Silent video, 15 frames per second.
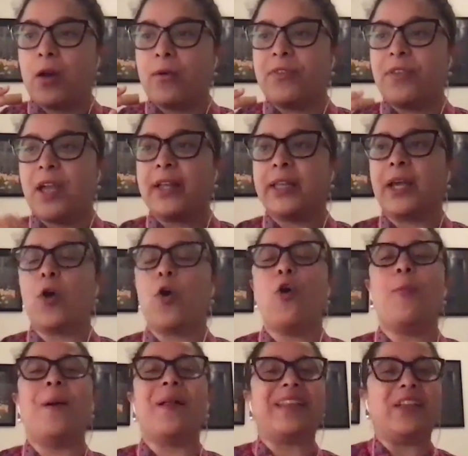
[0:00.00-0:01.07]
saying like, oh,
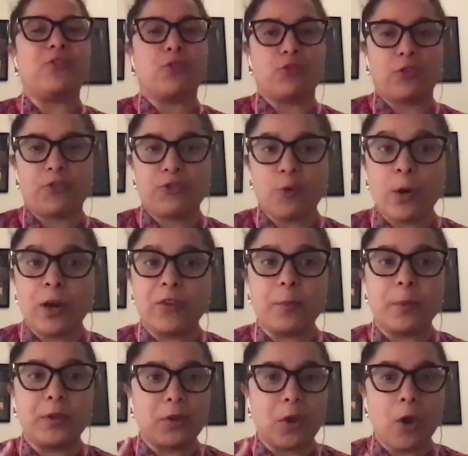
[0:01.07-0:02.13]
but these are just stories,
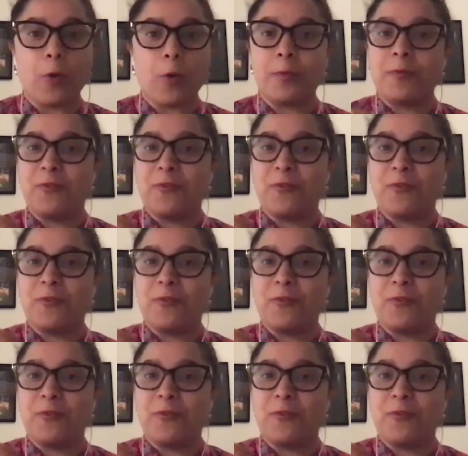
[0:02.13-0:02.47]
but no,